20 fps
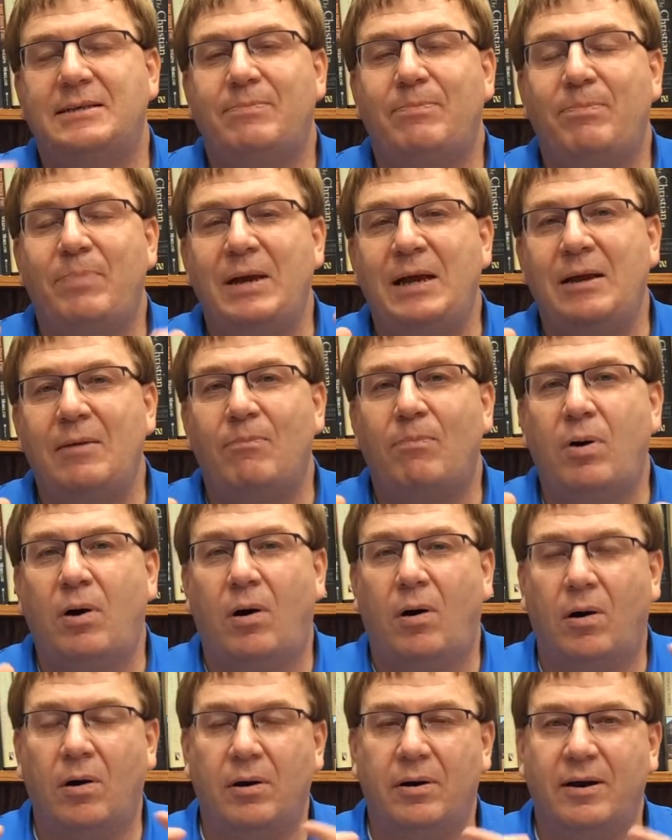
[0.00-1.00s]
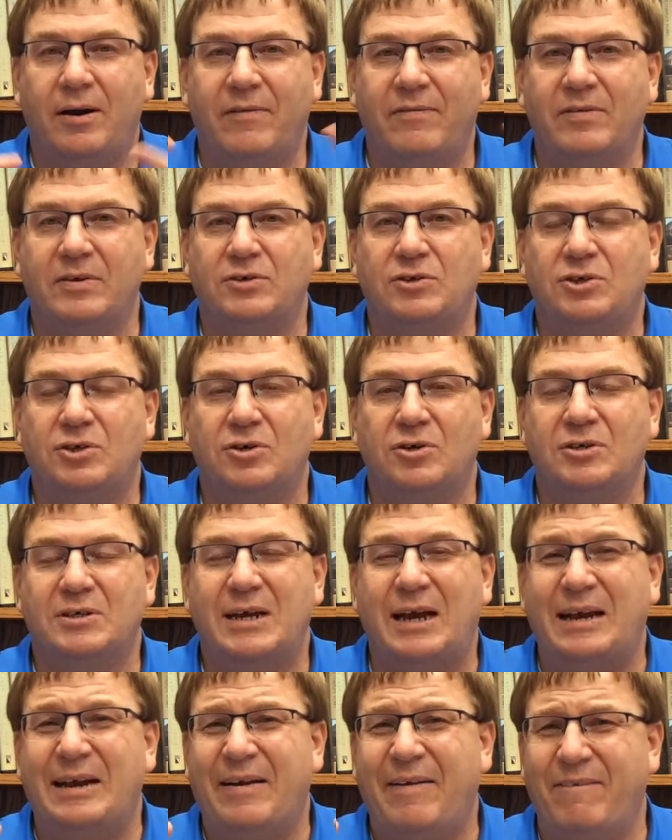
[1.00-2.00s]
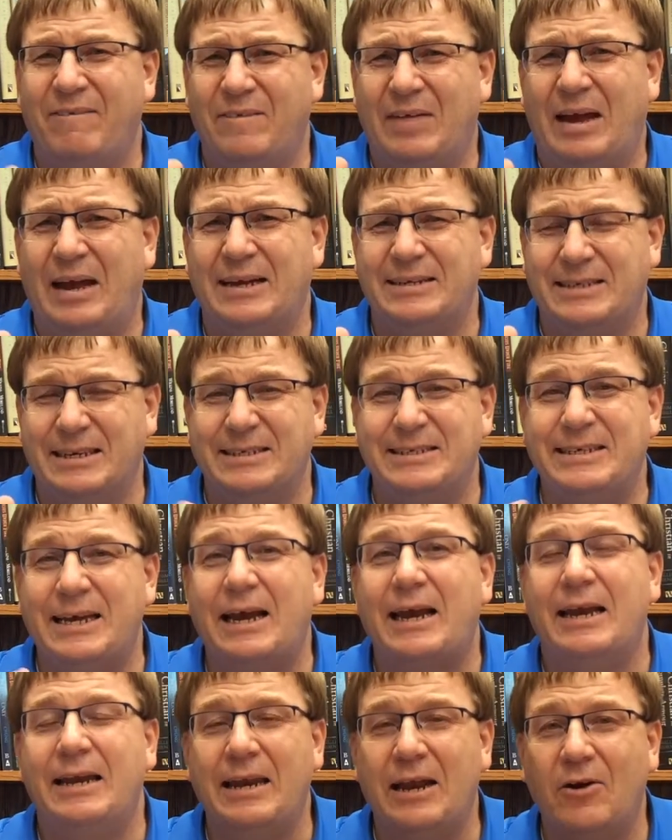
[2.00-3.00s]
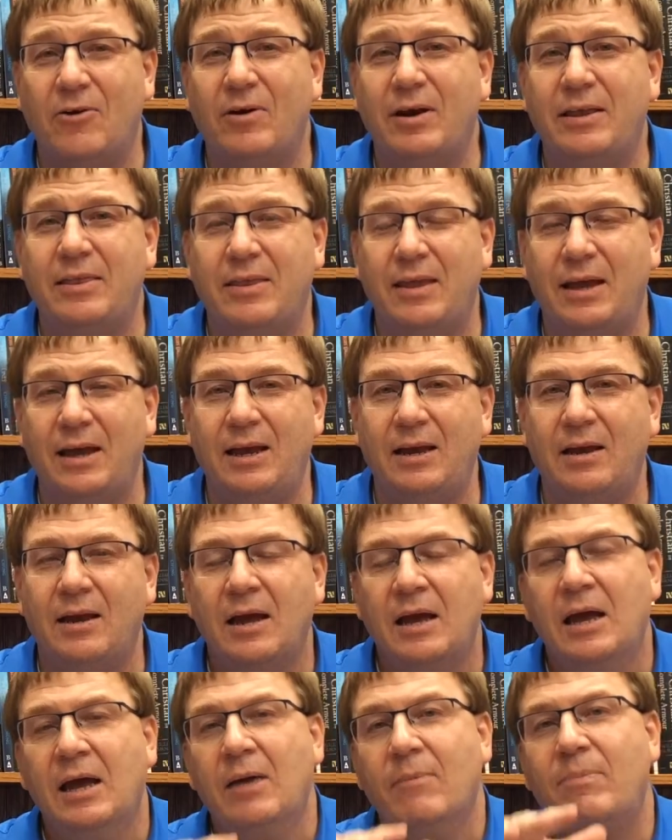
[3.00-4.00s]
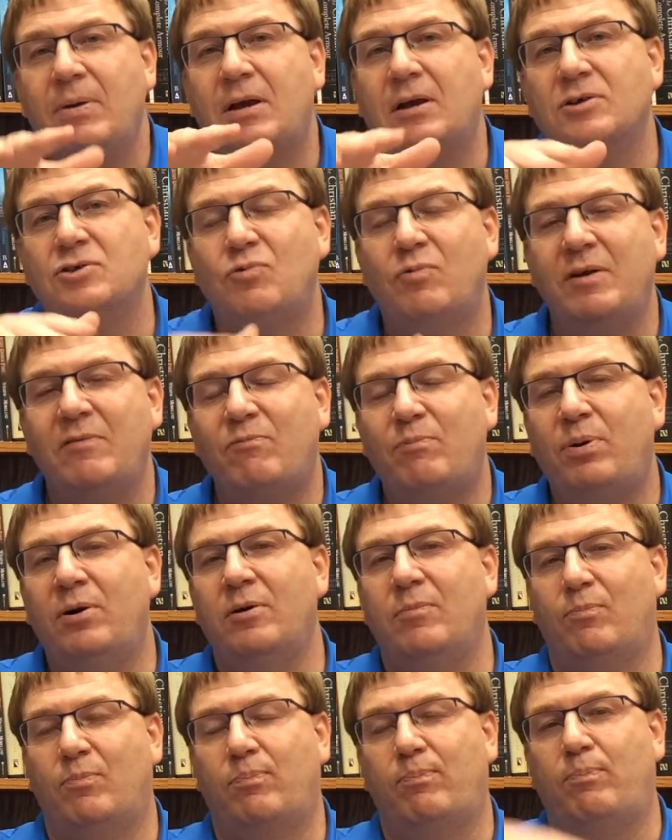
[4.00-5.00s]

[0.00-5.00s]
being part of a church kind of as a secondary thing, because we've put